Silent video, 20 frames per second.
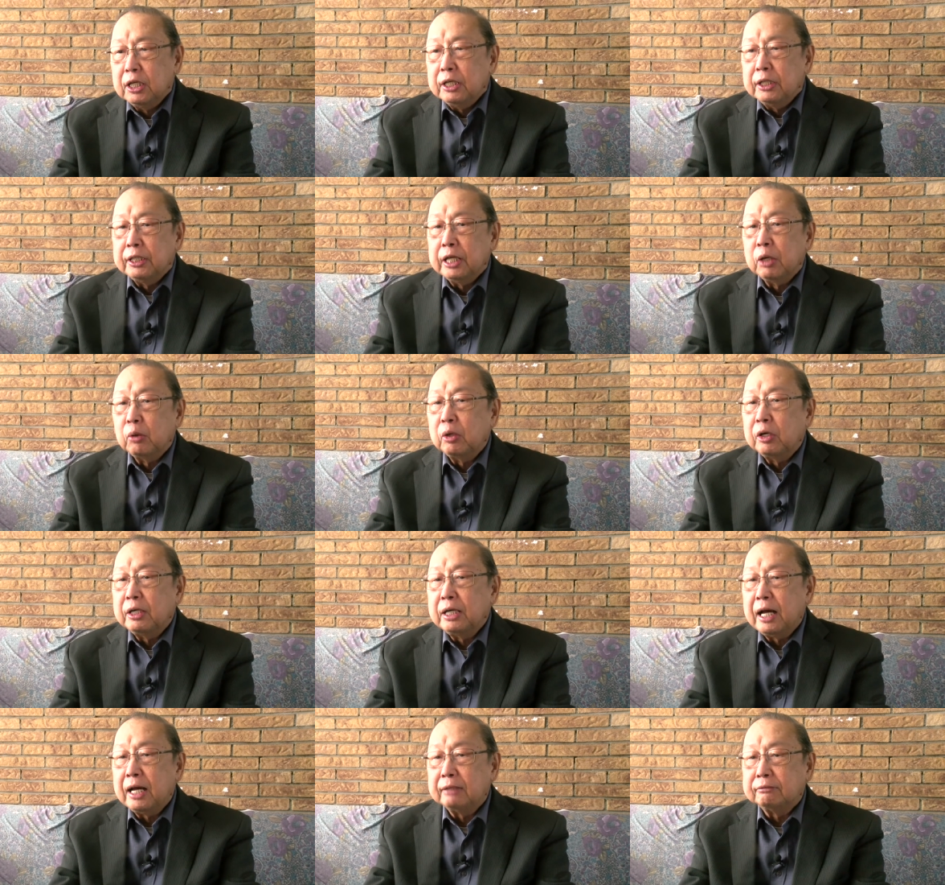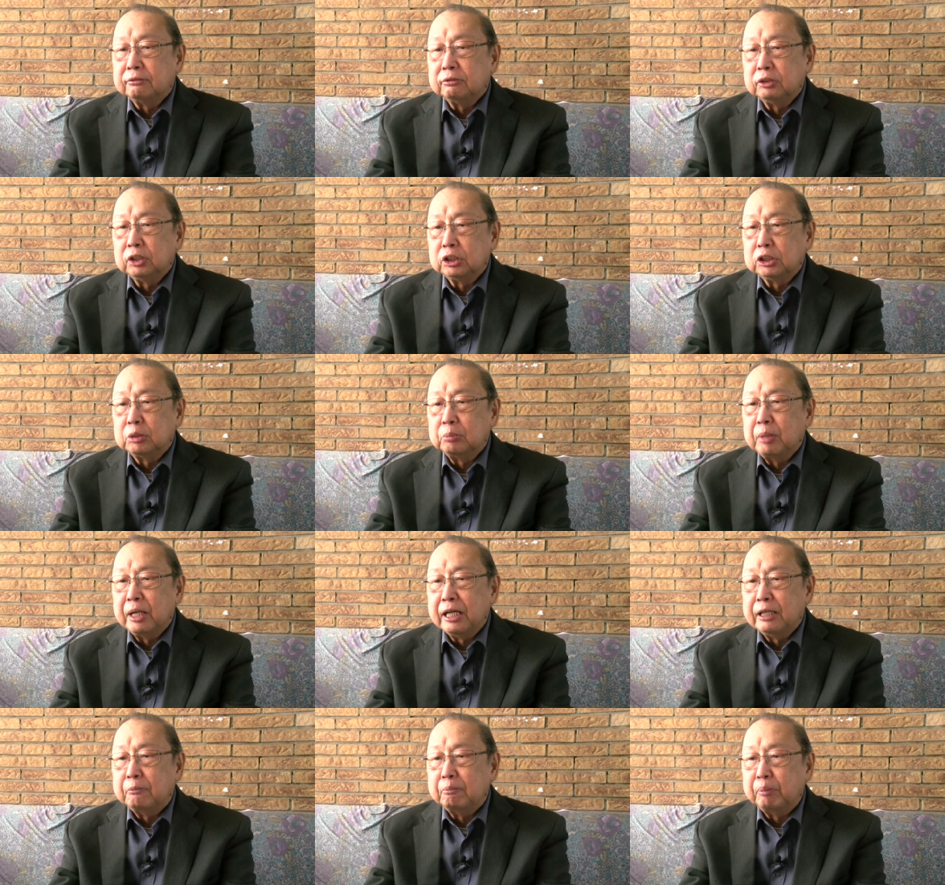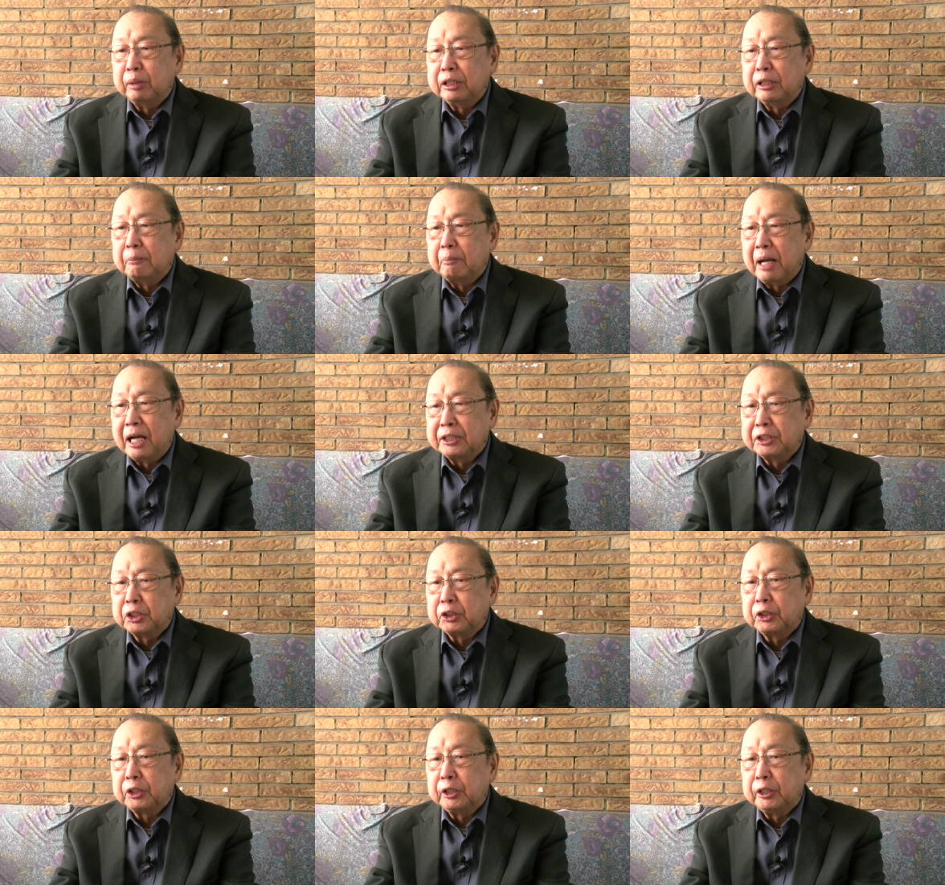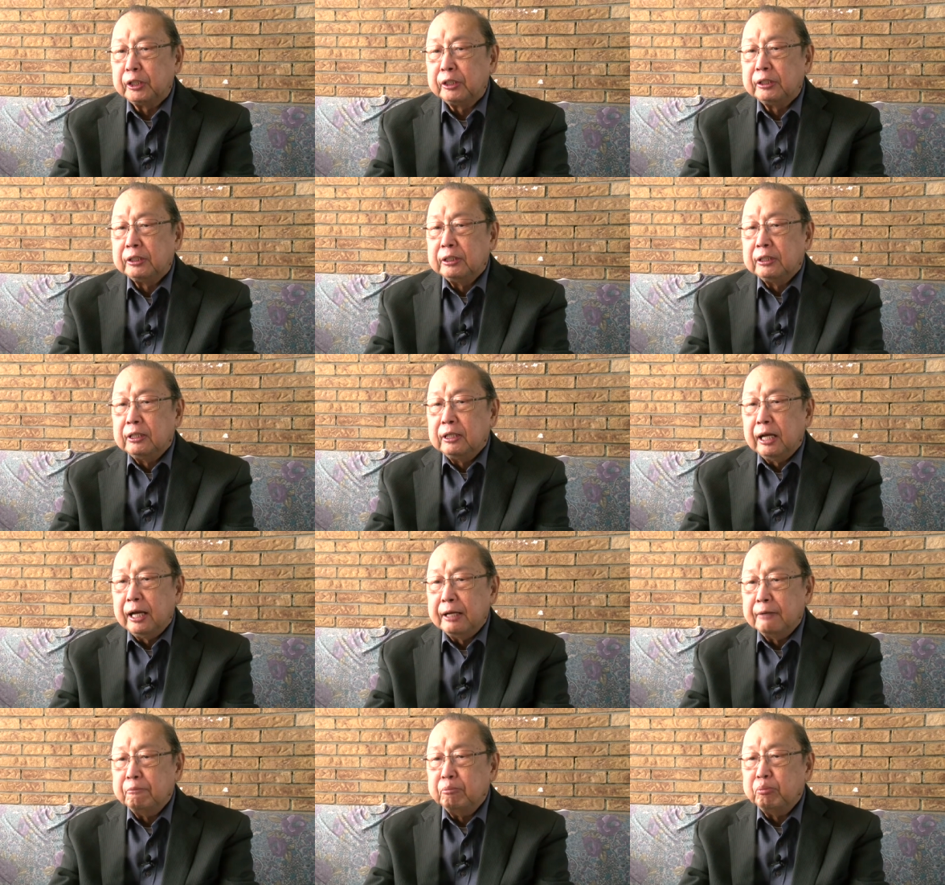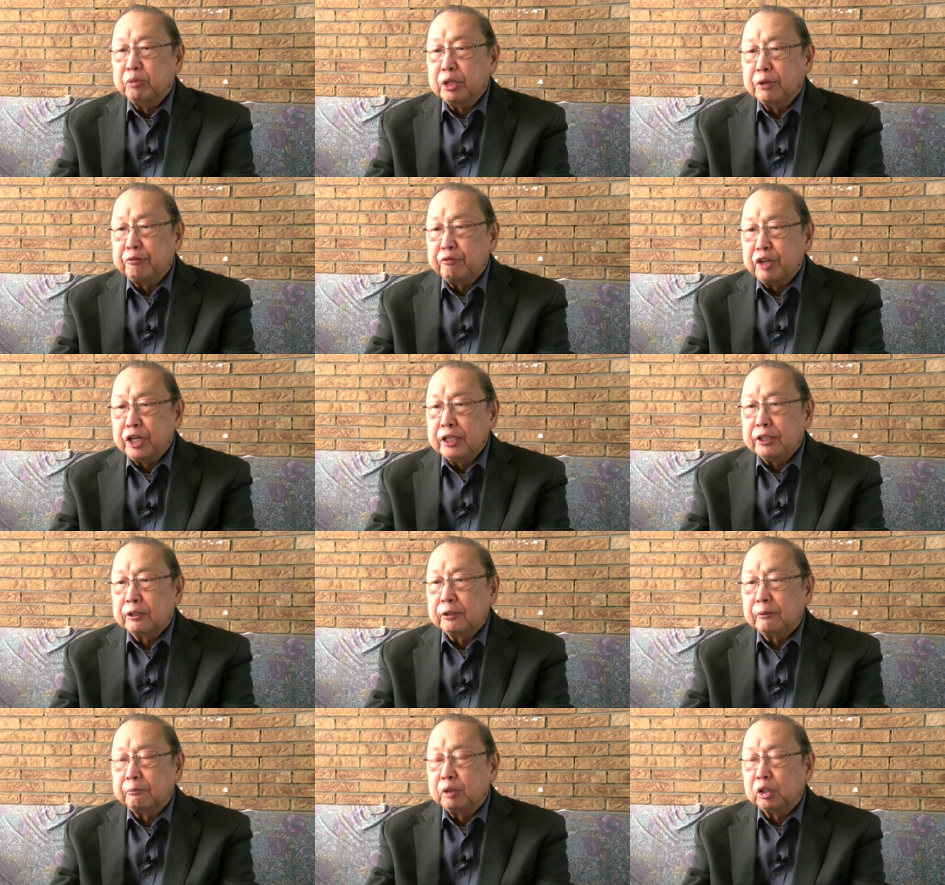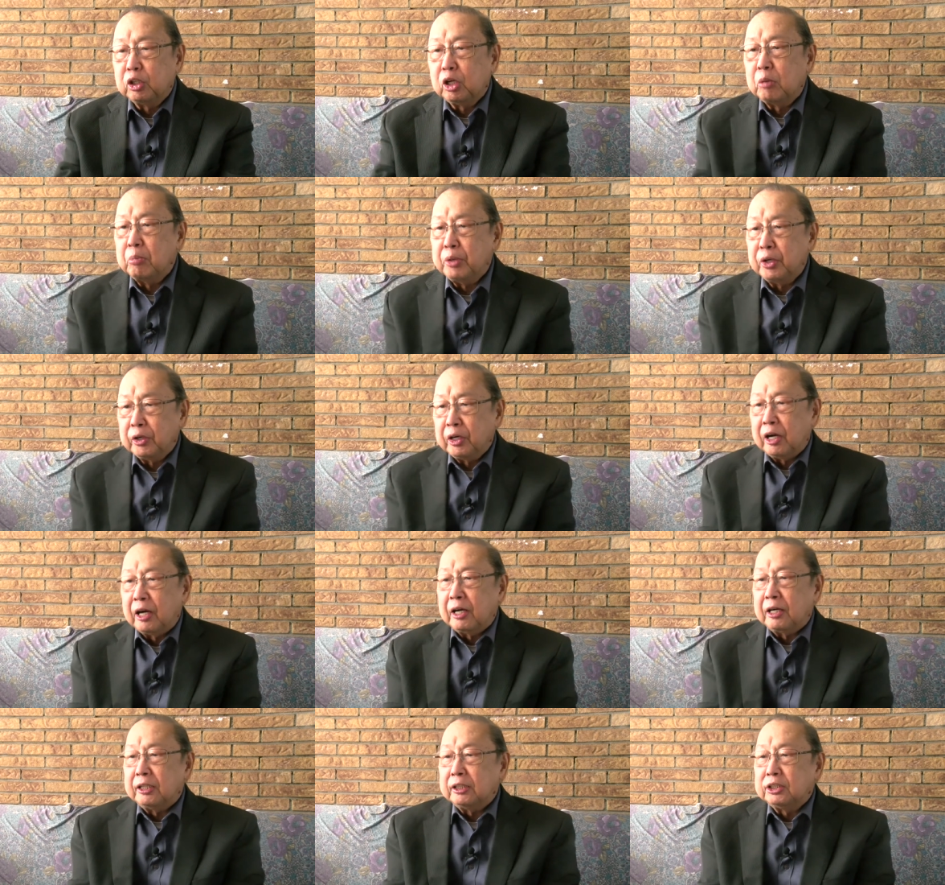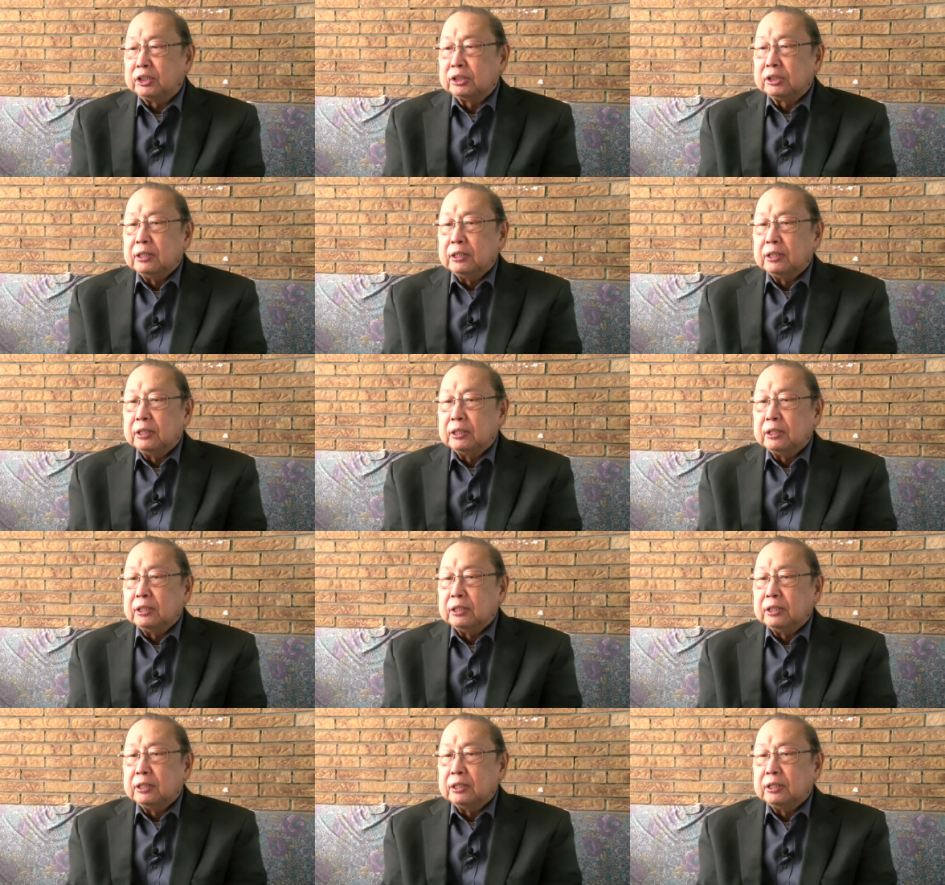They were not dismayed by the massacre and defeat of the communards.